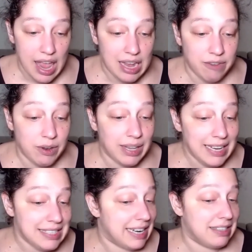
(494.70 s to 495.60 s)
And if you'd
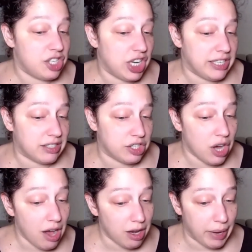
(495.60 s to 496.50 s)
like to get the chance to
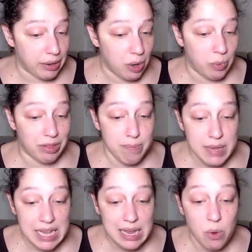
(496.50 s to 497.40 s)
talk about it with
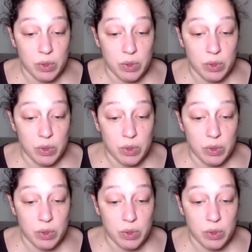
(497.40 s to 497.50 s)
me,